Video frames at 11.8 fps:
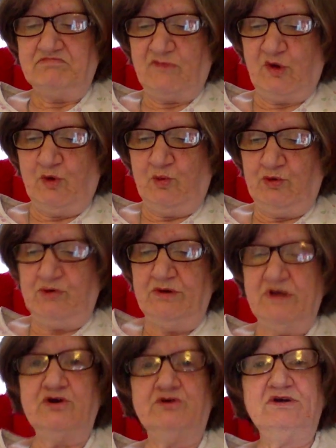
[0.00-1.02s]
Don't
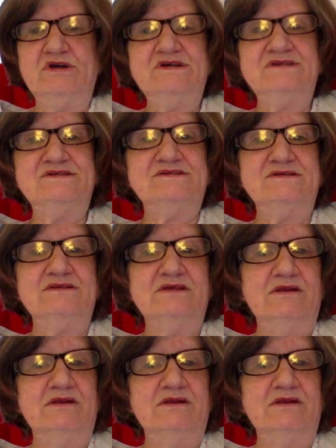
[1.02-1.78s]
worry, Chris.